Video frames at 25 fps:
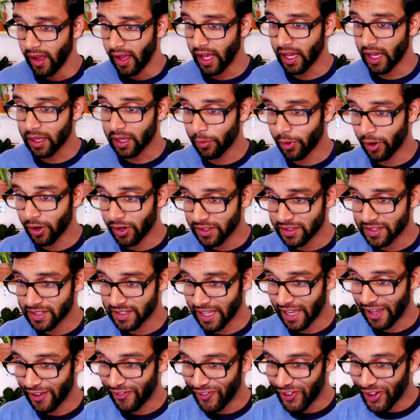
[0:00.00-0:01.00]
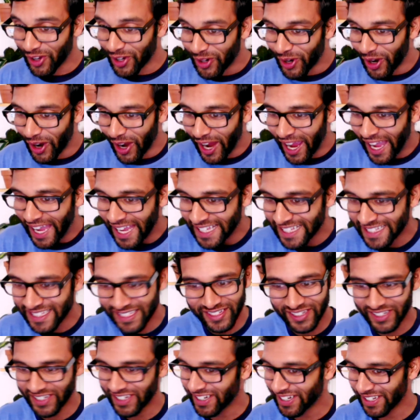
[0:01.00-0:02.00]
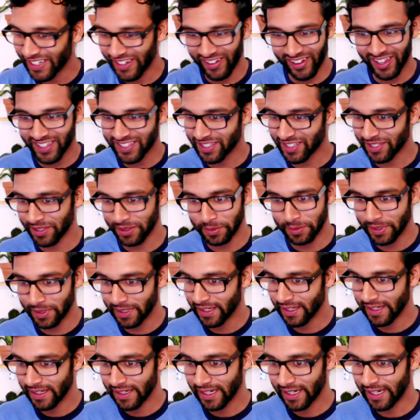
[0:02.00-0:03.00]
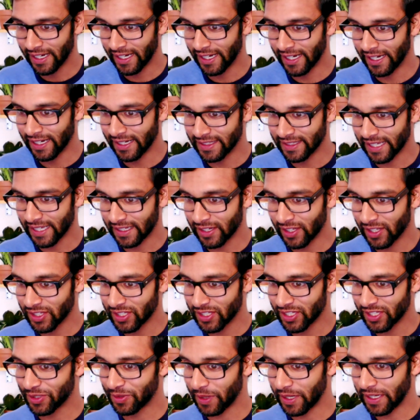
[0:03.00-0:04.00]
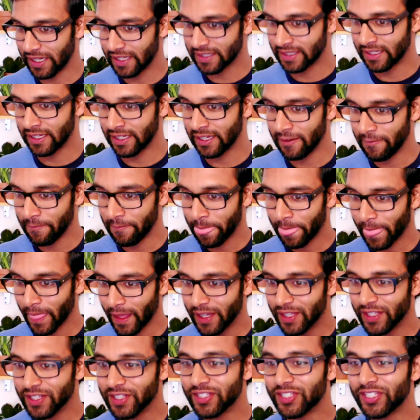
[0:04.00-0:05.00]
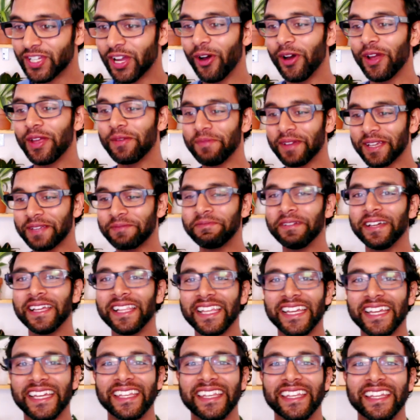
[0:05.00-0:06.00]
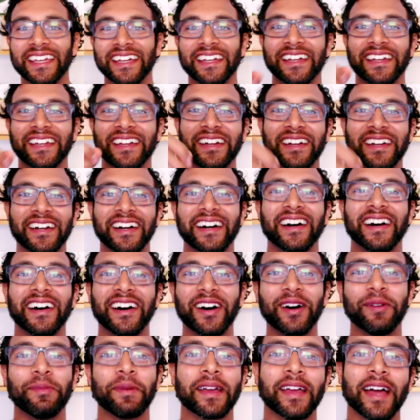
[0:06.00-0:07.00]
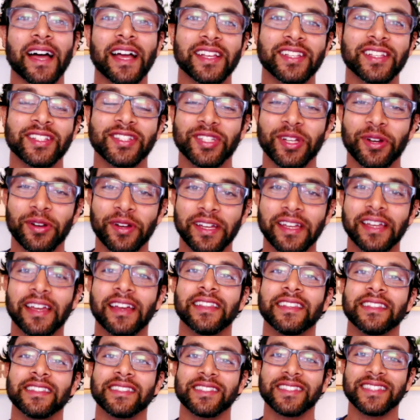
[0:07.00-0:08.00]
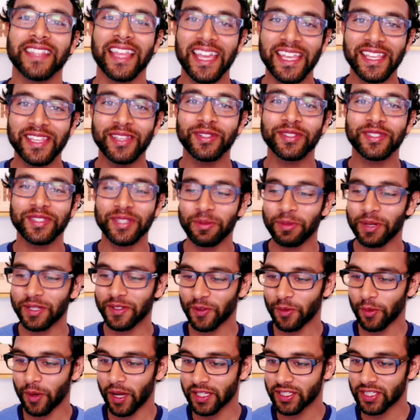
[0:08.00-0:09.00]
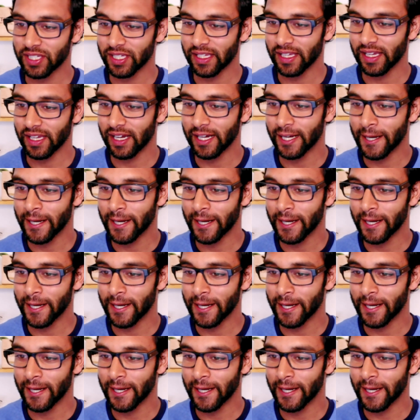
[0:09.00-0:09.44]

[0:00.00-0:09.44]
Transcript: Alcamart says, I feel great. Good, awesome. Technology is great, isn't it? Joey McMillan. Oh my gosh, Joey, thank you so much for watching.